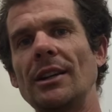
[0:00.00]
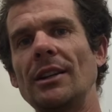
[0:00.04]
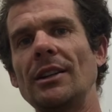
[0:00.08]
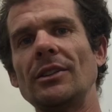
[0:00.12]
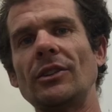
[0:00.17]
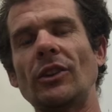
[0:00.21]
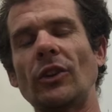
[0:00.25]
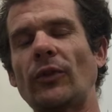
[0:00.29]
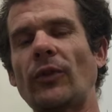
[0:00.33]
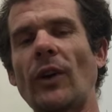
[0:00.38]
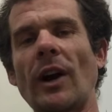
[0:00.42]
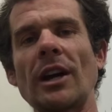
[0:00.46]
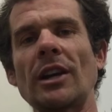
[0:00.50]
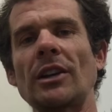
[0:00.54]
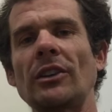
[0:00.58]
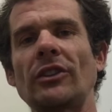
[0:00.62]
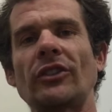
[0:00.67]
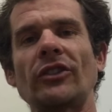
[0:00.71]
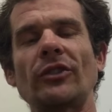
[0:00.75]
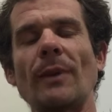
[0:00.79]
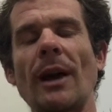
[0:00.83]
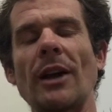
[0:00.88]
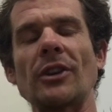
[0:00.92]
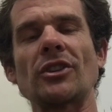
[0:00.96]
Just fucking
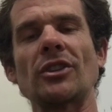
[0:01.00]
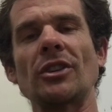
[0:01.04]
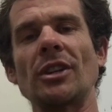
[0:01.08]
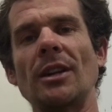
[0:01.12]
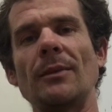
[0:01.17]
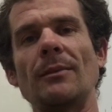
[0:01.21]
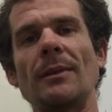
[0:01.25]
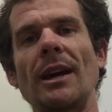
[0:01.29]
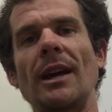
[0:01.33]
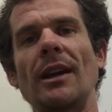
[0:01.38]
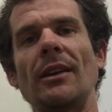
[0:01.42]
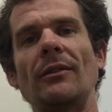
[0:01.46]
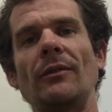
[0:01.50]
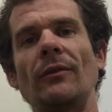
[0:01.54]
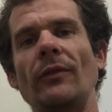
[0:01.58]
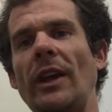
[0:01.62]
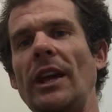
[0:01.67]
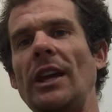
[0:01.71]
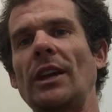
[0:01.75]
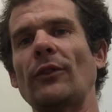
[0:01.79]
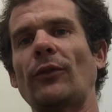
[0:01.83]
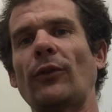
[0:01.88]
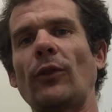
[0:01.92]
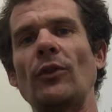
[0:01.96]
smash it in, man.
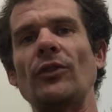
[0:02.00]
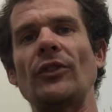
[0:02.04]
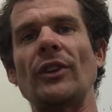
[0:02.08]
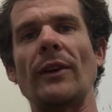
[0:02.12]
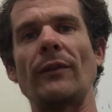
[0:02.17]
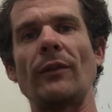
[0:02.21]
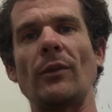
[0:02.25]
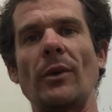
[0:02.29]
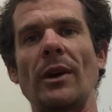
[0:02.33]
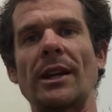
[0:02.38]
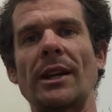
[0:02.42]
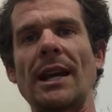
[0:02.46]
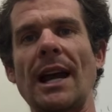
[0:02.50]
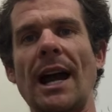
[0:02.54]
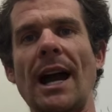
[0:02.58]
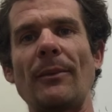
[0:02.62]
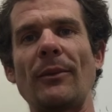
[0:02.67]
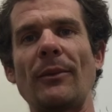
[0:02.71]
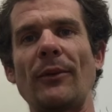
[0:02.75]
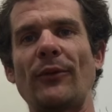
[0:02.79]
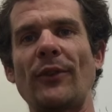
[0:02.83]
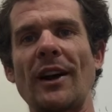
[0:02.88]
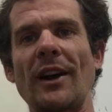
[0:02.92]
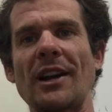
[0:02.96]
Vegan food's everywhere. Carb
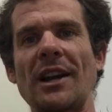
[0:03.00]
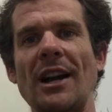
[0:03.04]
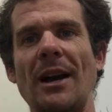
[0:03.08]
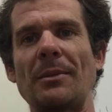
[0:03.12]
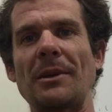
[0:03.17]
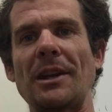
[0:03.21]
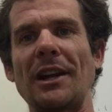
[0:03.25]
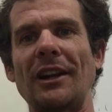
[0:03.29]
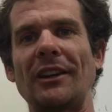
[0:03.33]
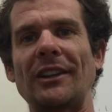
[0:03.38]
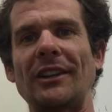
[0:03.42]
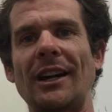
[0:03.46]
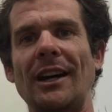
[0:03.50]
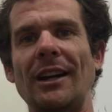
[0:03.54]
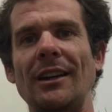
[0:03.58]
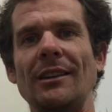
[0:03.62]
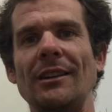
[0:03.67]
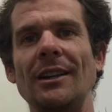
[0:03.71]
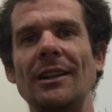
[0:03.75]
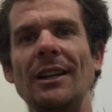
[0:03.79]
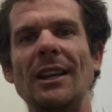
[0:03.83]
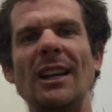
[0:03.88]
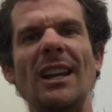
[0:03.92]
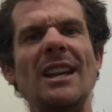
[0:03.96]
the fuck up. Get it done.
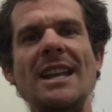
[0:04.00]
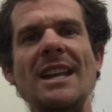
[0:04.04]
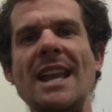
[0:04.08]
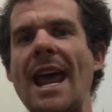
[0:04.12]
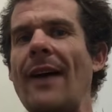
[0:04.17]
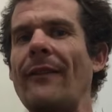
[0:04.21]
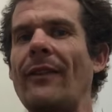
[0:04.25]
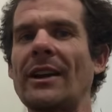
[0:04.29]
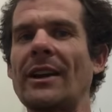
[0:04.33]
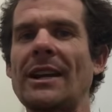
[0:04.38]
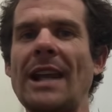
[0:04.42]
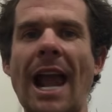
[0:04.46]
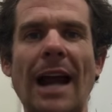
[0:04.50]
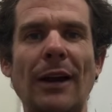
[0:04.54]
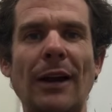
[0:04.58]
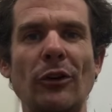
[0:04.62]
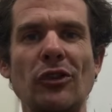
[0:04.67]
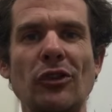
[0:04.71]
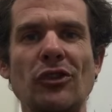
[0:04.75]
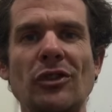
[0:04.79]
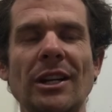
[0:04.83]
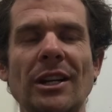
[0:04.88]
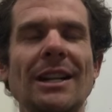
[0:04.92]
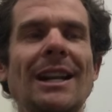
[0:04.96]
Never calorie
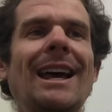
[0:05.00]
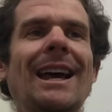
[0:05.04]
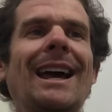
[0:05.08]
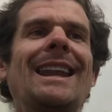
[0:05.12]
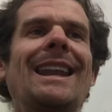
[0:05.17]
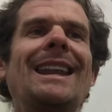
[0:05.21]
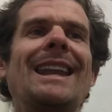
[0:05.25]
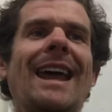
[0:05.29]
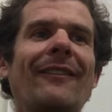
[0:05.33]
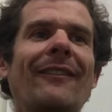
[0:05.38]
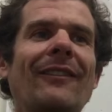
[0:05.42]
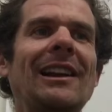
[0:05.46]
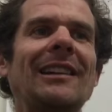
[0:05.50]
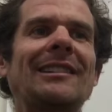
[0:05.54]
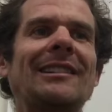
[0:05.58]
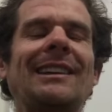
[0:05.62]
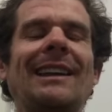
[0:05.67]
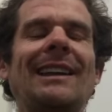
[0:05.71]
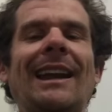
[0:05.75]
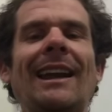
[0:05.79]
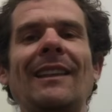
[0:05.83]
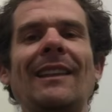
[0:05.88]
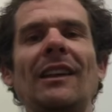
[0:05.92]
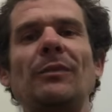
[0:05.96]
restrict. Never listen
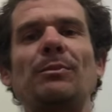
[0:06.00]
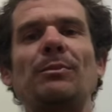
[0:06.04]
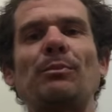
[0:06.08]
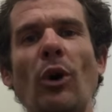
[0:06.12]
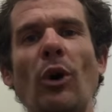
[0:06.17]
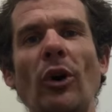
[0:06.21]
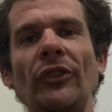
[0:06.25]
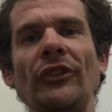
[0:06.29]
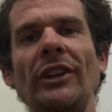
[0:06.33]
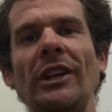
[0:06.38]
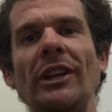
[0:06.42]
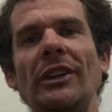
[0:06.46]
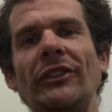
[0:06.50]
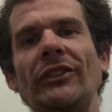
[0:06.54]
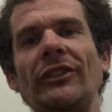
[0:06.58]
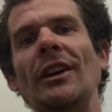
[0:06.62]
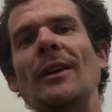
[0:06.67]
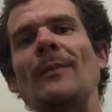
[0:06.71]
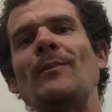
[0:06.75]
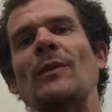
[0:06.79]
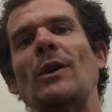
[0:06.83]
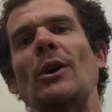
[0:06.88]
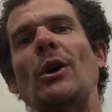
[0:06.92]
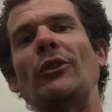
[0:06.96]
to any of these
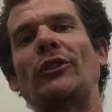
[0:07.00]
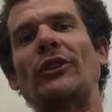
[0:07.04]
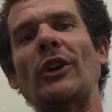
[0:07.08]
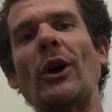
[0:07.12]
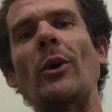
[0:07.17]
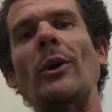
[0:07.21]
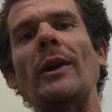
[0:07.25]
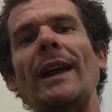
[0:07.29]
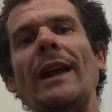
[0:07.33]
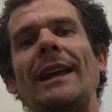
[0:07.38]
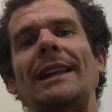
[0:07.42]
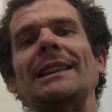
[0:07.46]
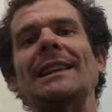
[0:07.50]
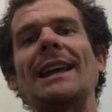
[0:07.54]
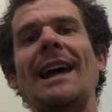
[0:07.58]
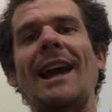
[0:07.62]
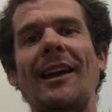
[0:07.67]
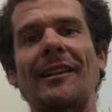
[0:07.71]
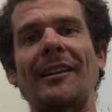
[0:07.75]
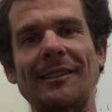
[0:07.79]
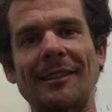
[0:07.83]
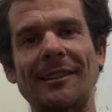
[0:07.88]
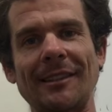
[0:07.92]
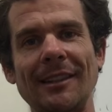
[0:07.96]
pussies who told you to eat
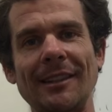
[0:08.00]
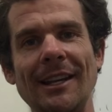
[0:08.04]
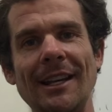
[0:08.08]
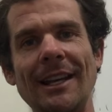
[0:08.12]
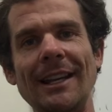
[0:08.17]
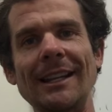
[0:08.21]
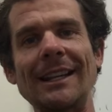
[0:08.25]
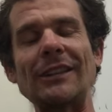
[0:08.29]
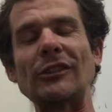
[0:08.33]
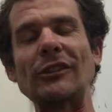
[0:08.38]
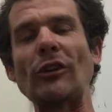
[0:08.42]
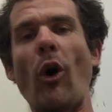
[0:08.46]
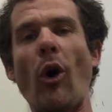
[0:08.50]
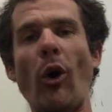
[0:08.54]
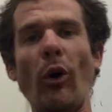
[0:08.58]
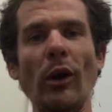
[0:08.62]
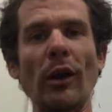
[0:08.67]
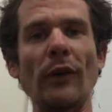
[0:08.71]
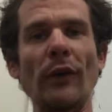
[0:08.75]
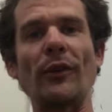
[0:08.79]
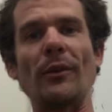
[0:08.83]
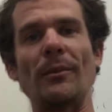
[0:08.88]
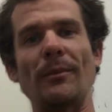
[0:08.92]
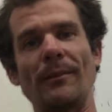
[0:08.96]
less. Because all
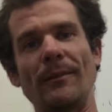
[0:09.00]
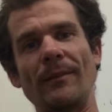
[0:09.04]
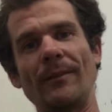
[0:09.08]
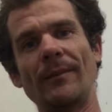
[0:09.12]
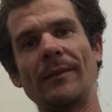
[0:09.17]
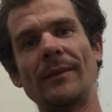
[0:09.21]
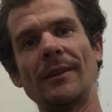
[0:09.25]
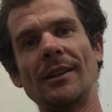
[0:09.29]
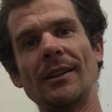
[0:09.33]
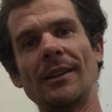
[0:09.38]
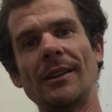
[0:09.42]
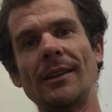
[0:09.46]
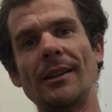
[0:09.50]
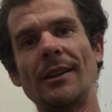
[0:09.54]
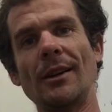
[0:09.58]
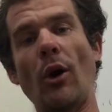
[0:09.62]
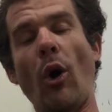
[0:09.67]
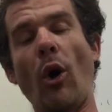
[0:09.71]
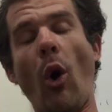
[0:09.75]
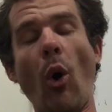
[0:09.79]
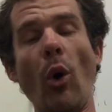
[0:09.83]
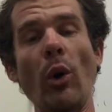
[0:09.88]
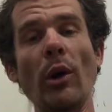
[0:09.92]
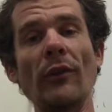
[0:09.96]
of
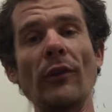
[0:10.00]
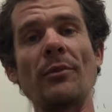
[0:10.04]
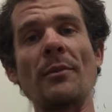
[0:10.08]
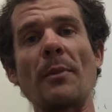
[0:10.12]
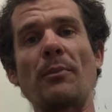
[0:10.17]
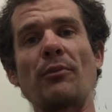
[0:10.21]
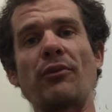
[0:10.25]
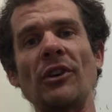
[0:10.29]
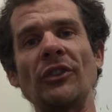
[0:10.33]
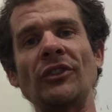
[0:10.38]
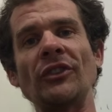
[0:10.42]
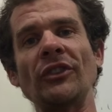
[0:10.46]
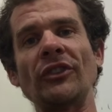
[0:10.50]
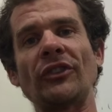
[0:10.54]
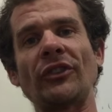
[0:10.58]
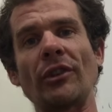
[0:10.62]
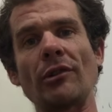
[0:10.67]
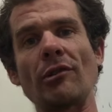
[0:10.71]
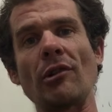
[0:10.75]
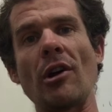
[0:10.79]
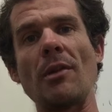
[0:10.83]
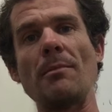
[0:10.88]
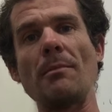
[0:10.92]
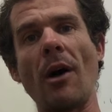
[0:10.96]
them are prisoners to
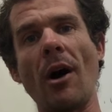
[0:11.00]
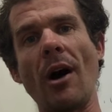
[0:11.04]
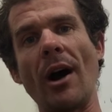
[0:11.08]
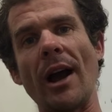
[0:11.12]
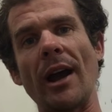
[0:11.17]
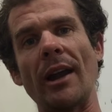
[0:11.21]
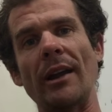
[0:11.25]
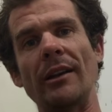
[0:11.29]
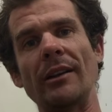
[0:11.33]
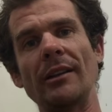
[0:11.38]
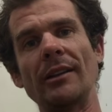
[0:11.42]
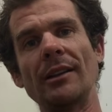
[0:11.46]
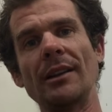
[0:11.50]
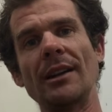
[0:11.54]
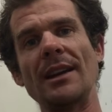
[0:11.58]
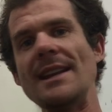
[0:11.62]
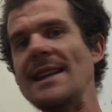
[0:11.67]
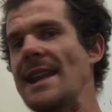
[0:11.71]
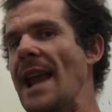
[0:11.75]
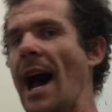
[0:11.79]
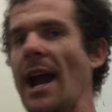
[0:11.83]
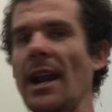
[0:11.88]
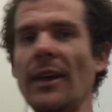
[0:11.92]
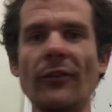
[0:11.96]
their own mind.
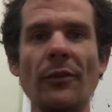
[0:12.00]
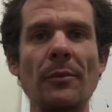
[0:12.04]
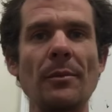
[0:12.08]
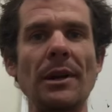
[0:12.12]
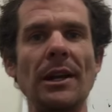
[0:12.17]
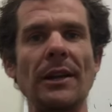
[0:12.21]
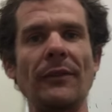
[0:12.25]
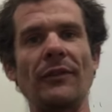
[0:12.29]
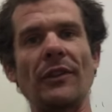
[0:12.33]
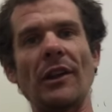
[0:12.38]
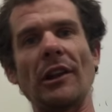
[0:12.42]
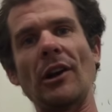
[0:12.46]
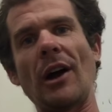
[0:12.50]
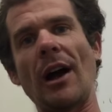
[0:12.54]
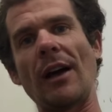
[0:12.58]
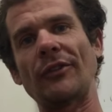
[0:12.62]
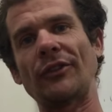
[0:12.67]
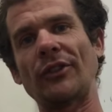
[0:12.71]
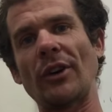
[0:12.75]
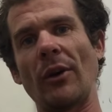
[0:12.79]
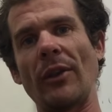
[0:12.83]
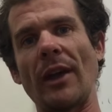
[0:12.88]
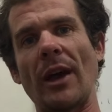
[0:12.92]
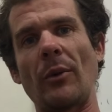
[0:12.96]
None of them are living the
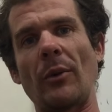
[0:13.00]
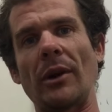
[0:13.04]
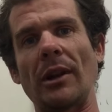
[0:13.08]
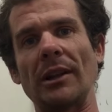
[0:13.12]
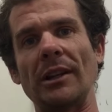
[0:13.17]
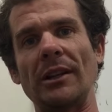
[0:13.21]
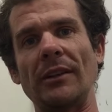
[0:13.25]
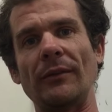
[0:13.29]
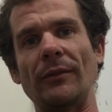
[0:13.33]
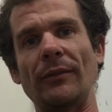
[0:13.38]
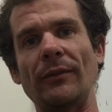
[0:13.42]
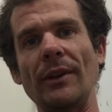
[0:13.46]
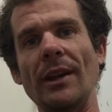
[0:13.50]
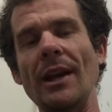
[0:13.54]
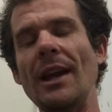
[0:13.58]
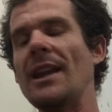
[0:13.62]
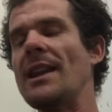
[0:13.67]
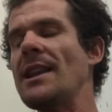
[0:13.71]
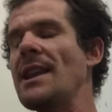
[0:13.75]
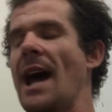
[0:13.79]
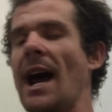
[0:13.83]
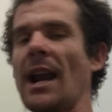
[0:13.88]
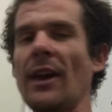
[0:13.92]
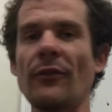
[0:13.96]
lifestyle they want to live.
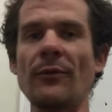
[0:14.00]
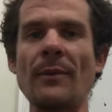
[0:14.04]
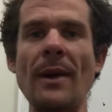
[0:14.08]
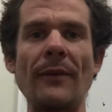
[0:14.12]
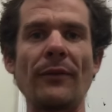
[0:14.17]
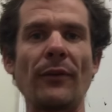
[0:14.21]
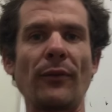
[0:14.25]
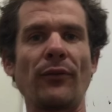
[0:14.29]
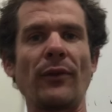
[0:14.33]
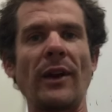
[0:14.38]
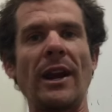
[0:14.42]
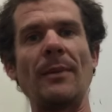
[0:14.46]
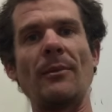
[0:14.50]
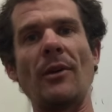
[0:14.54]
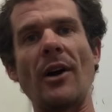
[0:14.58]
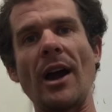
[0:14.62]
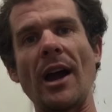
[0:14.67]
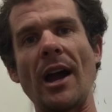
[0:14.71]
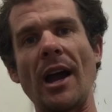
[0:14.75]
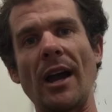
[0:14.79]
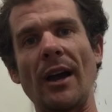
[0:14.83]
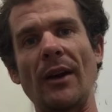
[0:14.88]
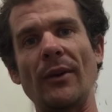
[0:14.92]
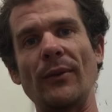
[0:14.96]
None of them have the freedom I
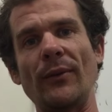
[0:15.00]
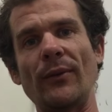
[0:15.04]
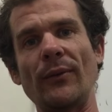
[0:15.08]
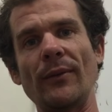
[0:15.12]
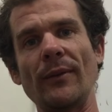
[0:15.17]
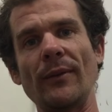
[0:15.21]
have.